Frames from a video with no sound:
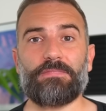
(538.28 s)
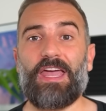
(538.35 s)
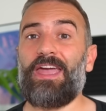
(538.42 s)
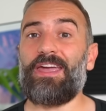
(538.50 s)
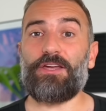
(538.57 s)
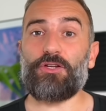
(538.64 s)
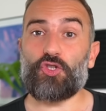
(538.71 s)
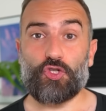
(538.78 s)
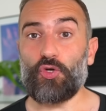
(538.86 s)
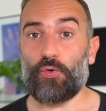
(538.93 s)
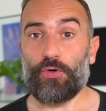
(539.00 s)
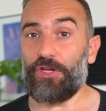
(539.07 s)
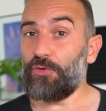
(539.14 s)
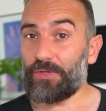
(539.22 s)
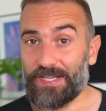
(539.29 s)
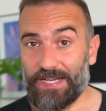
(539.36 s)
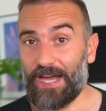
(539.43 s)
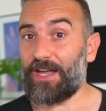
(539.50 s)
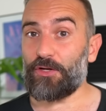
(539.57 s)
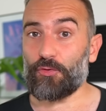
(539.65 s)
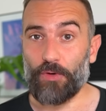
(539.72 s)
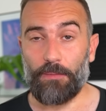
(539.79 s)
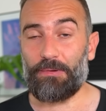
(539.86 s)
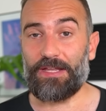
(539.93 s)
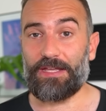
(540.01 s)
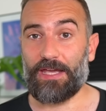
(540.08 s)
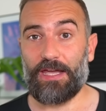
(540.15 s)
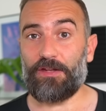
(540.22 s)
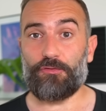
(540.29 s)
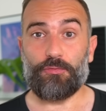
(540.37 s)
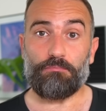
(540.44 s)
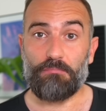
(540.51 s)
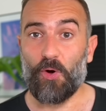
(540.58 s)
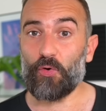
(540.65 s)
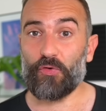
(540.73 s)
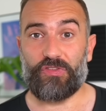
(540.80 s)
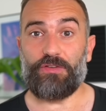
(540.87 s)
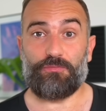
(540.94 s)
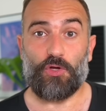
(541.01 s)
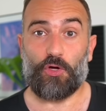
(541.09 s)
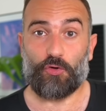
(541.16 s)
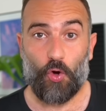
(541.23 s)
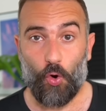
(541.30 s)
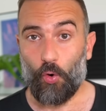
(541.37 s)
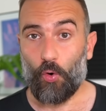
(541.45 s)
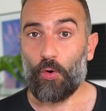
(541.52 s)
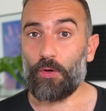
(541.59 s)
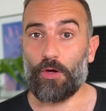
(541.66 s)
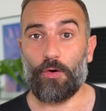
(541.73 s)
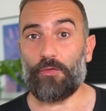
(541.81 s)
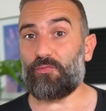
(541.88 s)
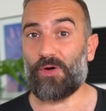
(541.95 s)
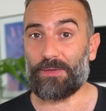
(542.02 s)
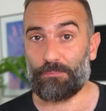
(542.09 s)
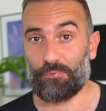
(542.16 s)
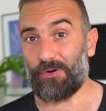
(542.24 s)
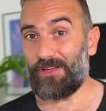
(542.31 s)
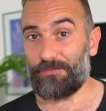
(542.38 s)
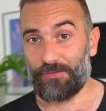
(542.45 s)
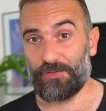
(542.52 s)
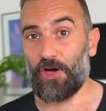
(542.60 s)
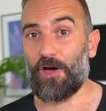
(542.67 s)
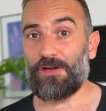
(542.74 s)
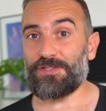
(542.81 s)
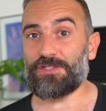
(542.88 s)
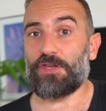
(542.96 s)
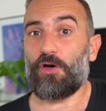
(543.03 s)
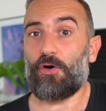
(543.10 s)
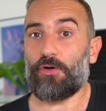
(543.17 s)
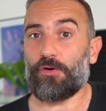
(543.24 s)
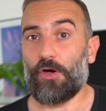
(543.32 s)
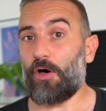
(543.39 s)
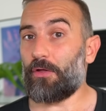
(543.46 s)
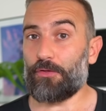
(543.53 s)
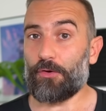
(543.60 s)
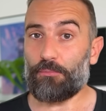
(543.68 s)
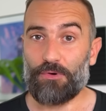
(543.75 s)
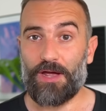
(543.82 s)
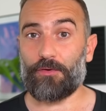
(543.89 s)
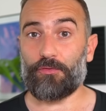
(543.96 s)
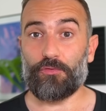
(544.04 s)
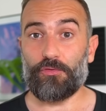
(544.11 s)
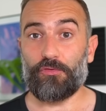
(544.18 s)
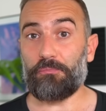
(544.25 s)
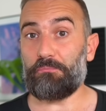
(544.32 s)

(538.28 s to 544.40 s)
And sure, you can replicate most, if not all, of what Brave does on other browsers,